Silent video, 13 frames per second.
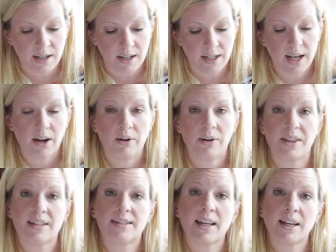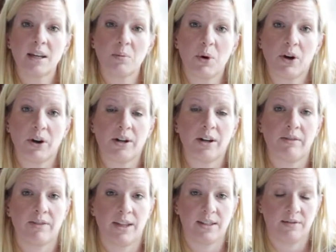Now, the second part
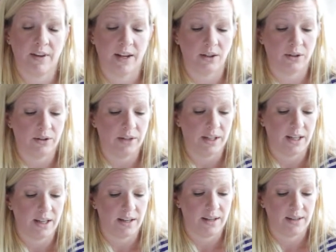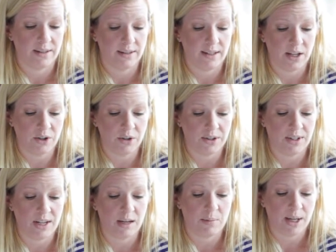of this funnel is interesting